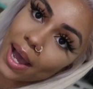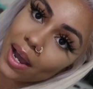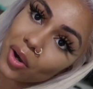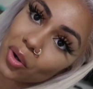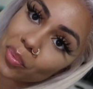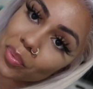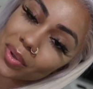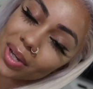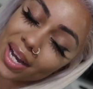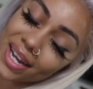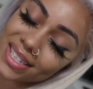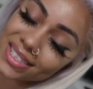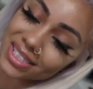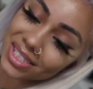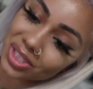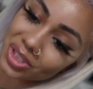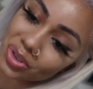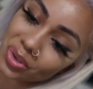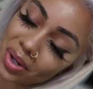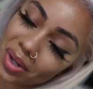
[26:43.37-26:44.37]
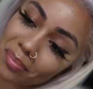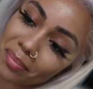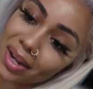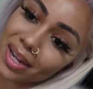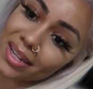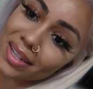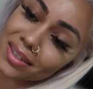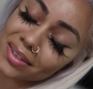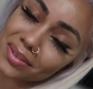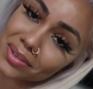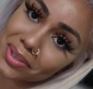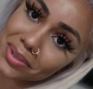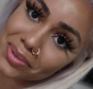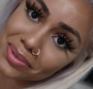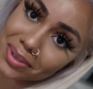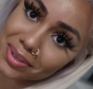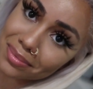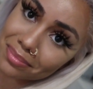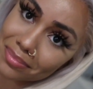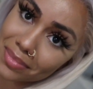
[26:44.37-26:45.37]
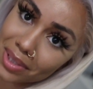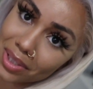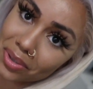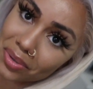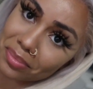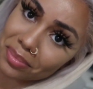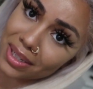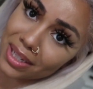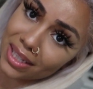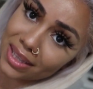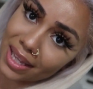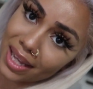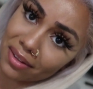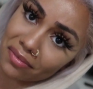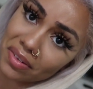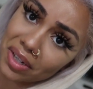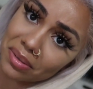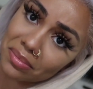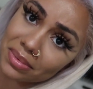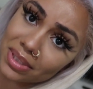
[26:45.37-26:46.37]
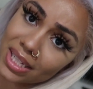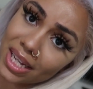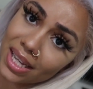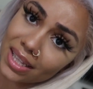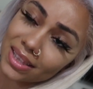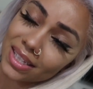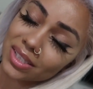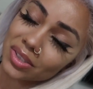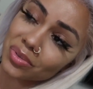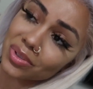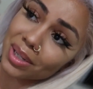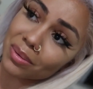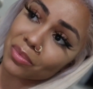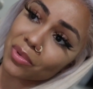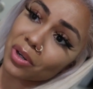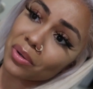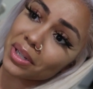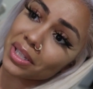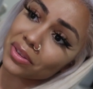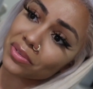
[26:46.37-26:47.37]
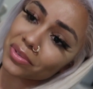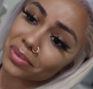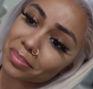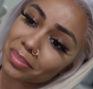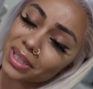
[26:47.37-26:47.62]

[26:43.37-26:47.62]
I hope you guys enjoyed my, you know, little mini life update. That's what I'm going through.